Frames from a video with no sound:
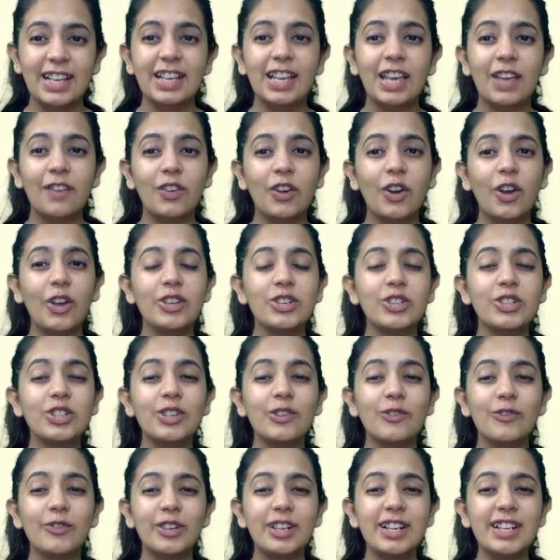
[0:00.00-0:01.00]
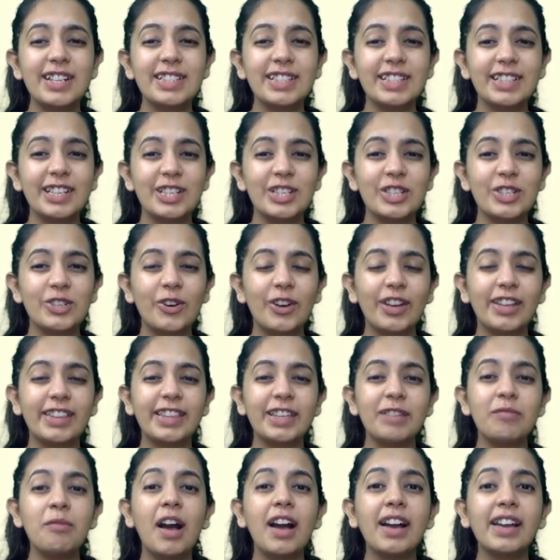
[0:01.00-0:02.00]
If you're going to reverse it and join
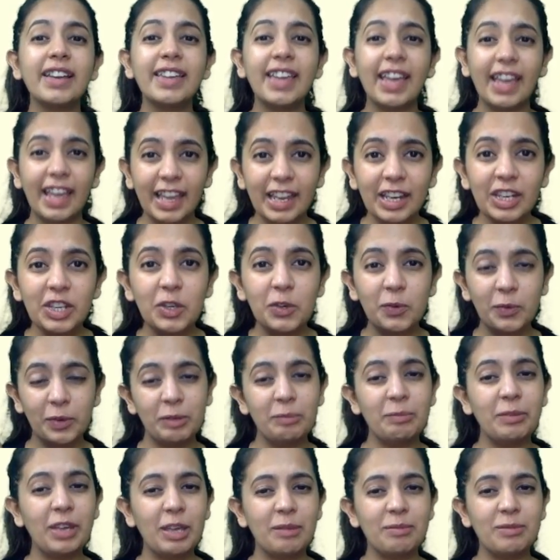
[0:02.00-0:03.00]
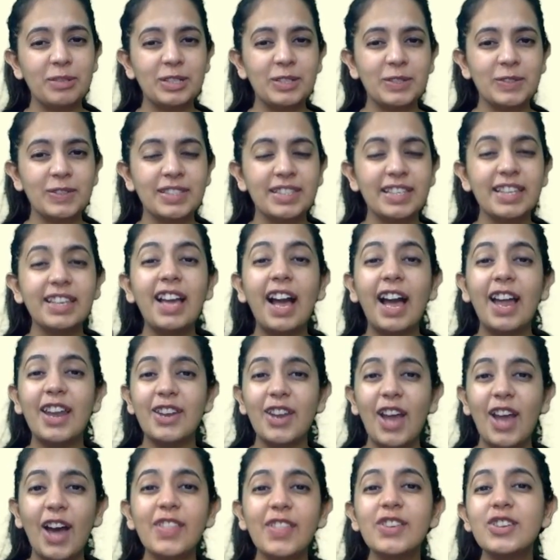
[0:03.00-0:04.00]
them, again you will be able to see
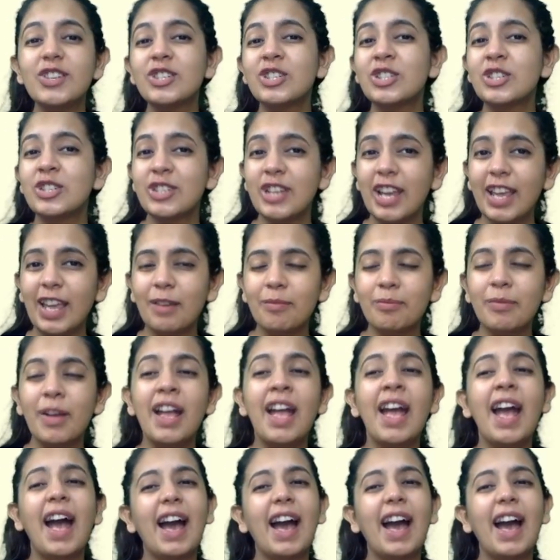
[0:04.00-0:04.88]
another shape.